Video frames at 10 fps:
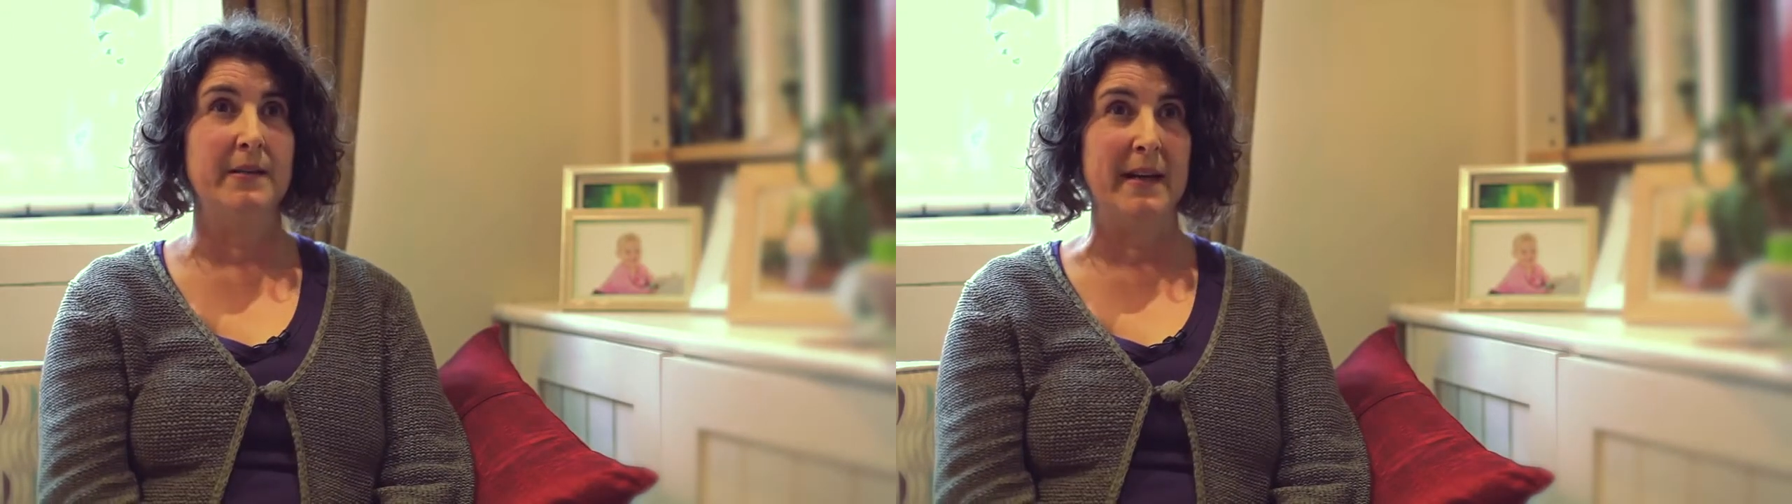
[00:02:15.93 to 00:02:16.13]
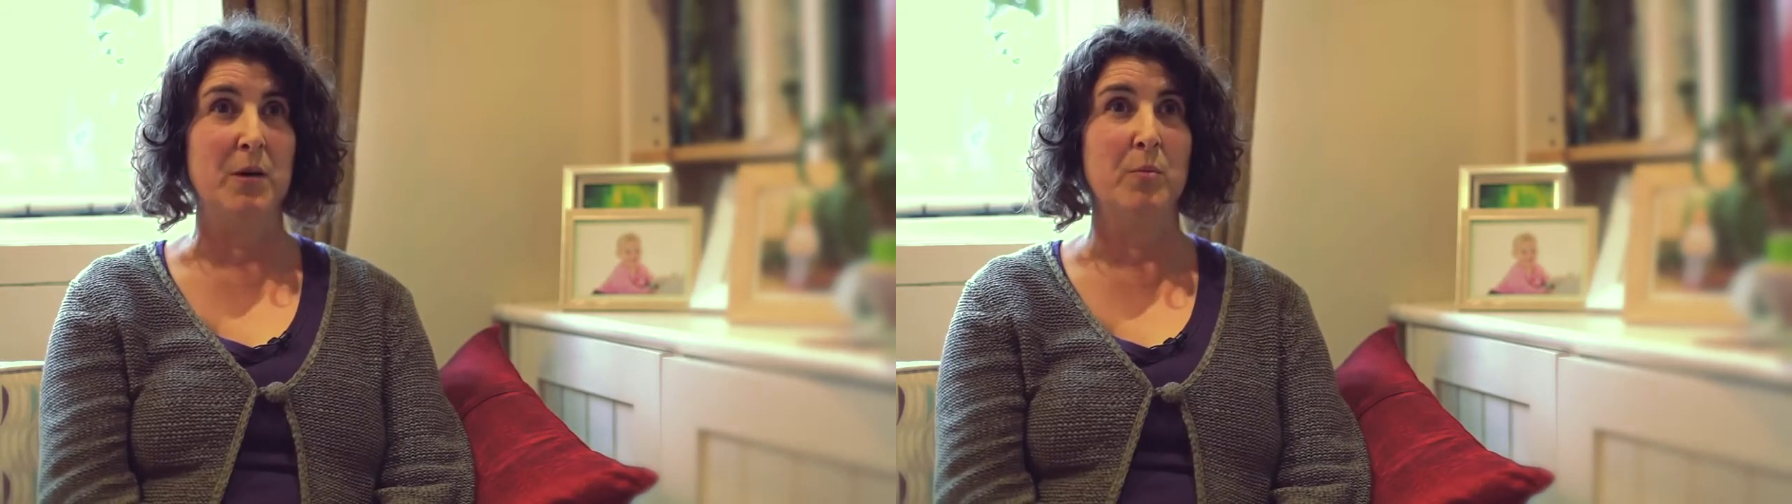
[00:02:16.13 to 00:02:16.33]

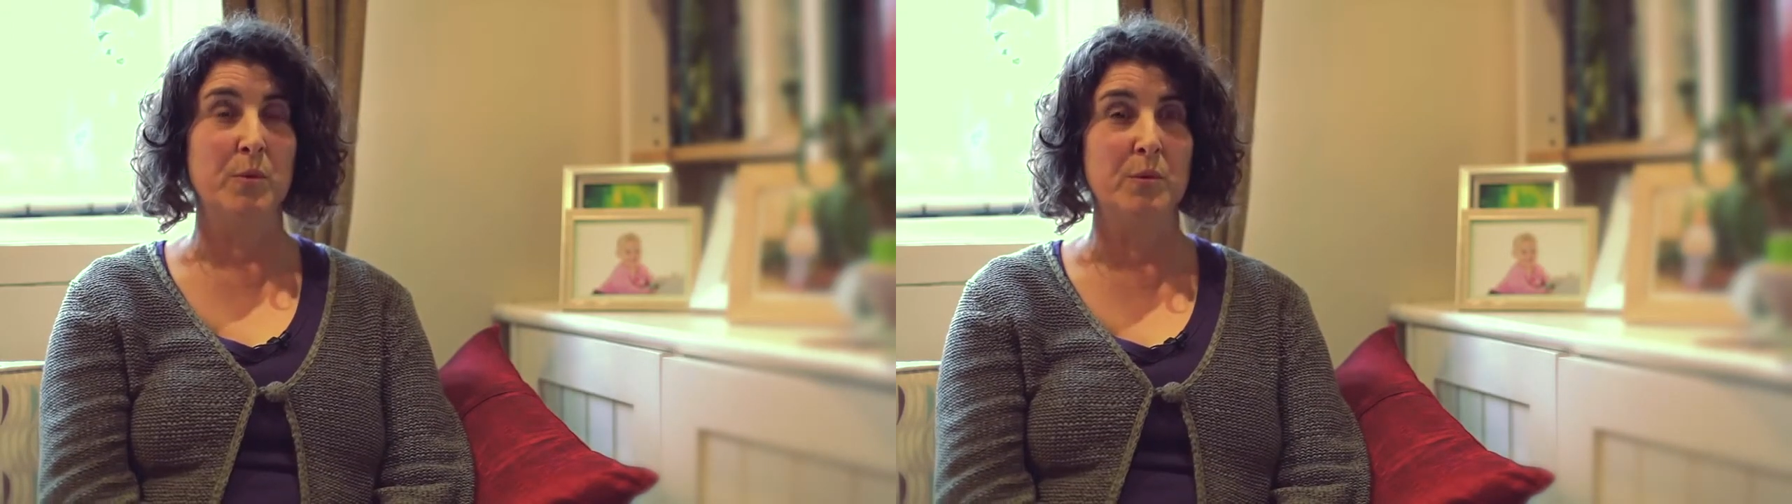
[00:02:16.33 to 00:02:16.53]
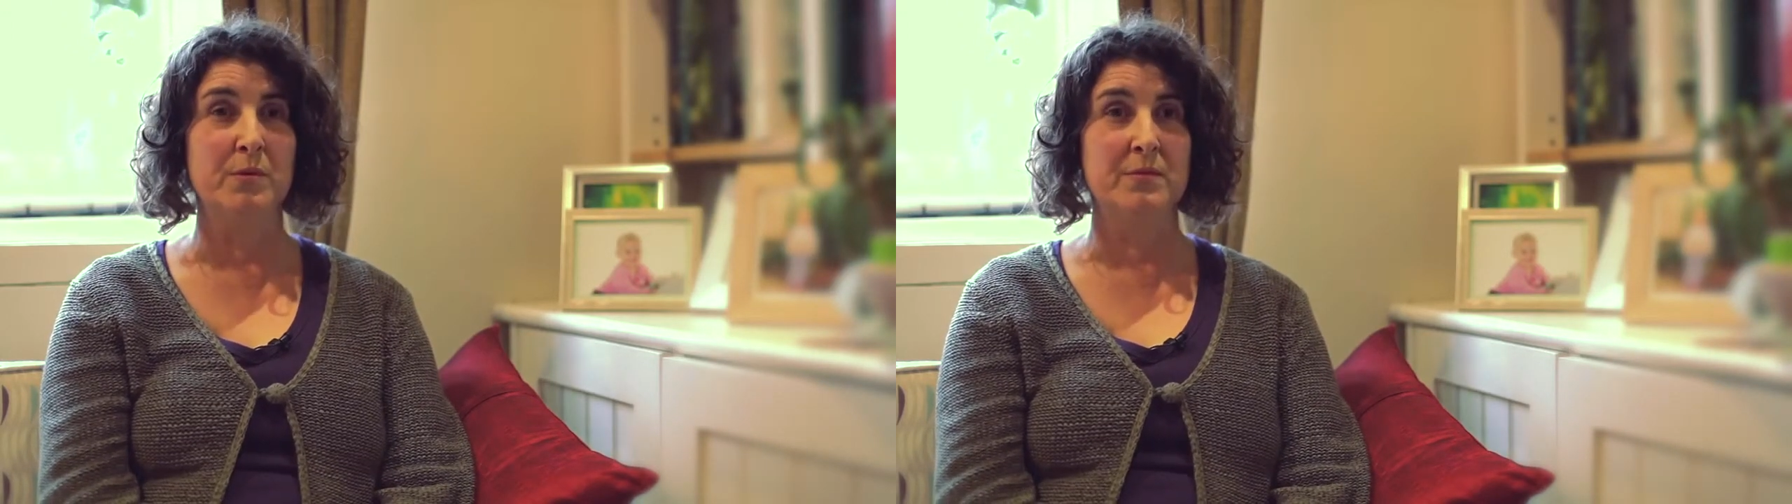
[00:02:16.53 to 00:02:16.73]
take
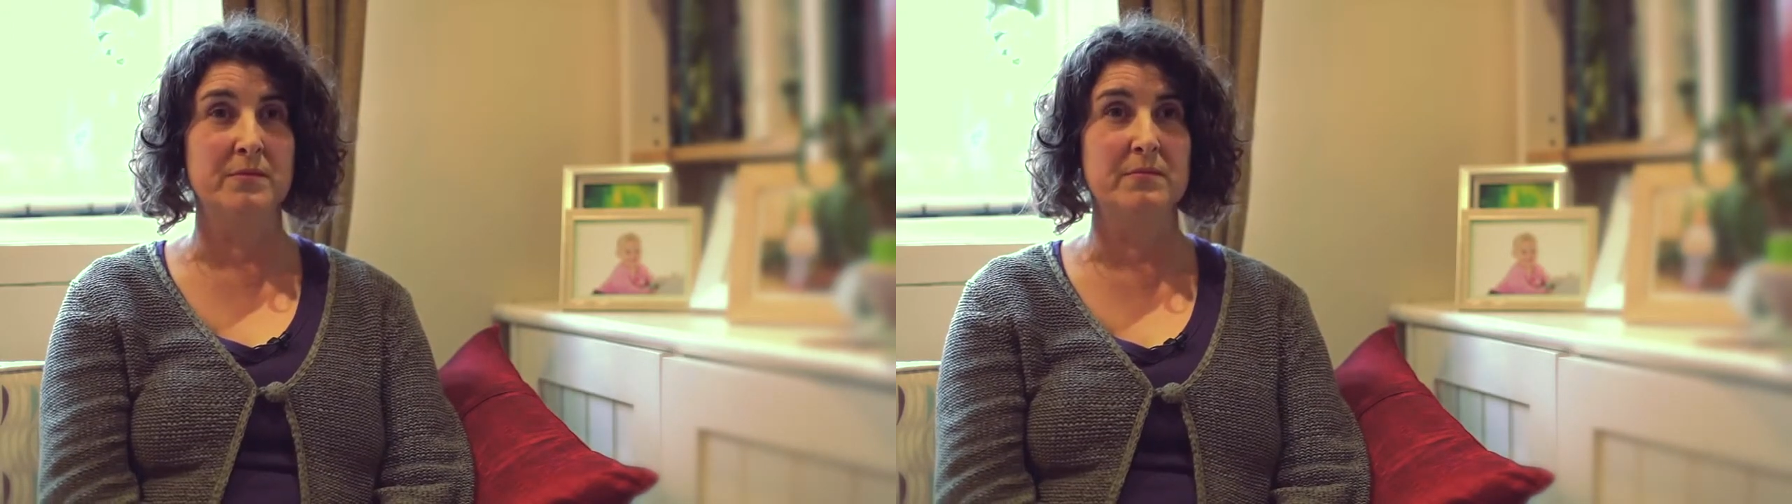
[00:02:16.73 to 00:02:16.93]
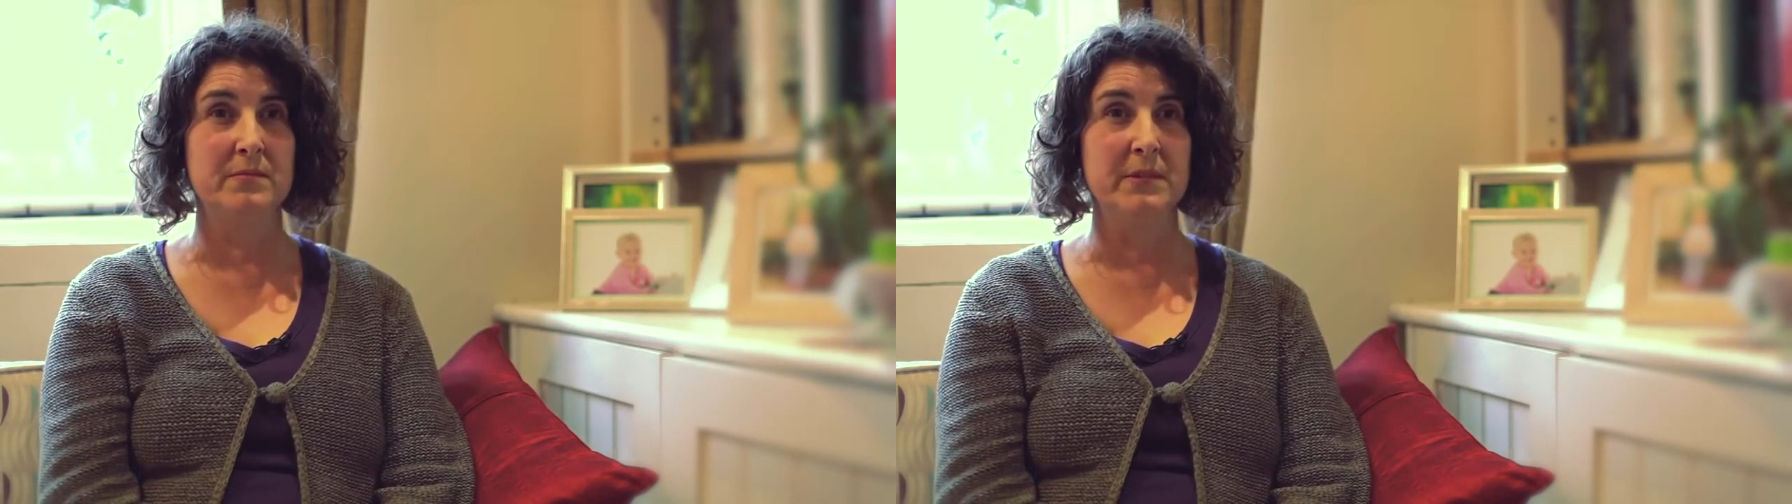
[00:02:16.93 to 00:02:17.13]
on board,
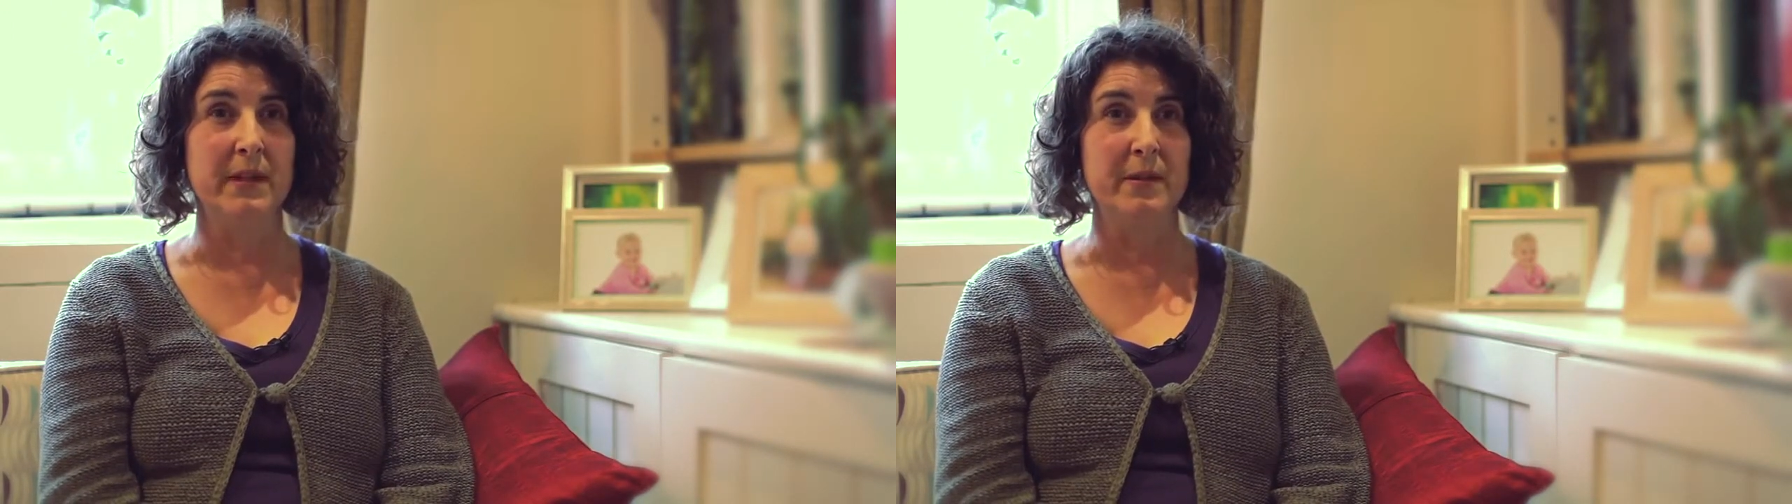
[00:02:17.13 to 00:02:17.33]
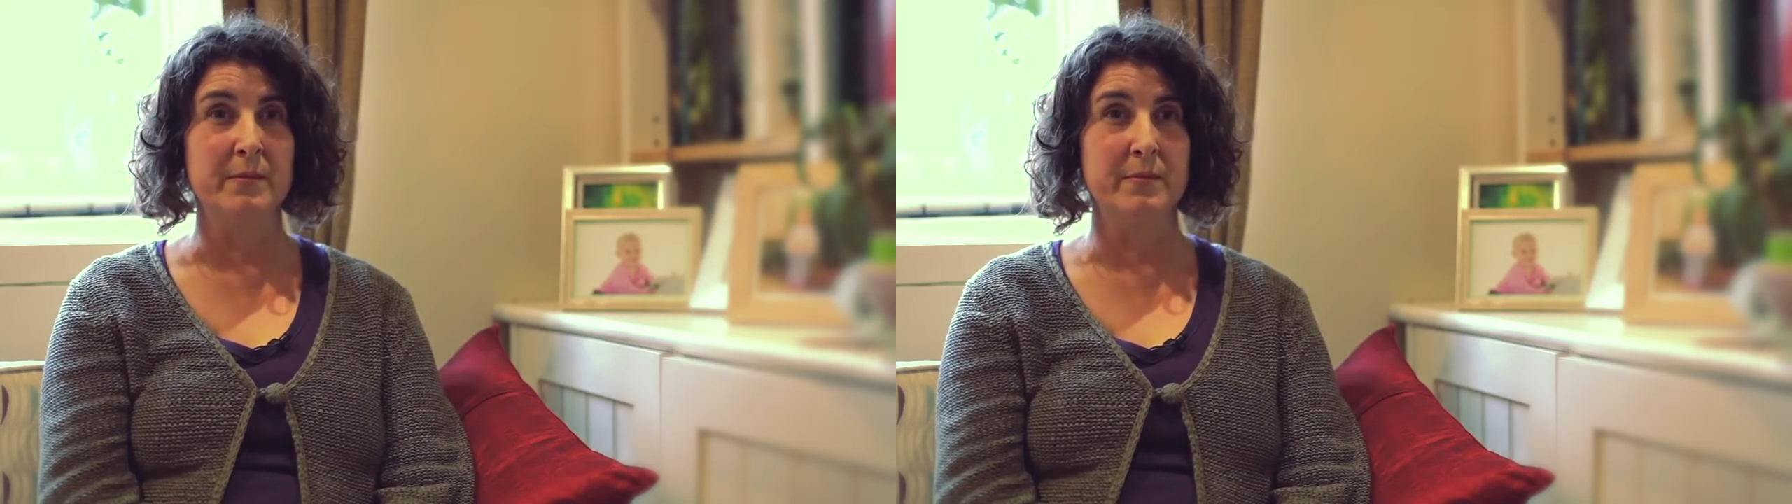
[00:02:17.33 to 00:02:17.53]

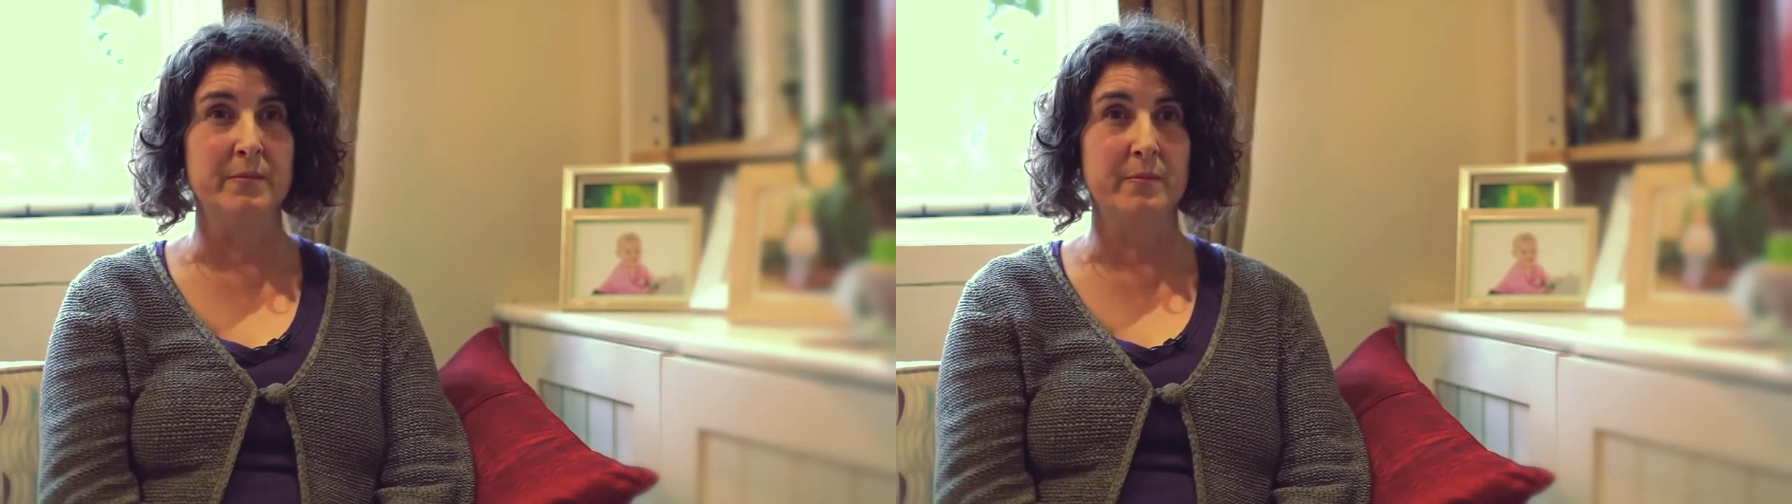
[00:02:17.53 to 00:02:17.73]
you know,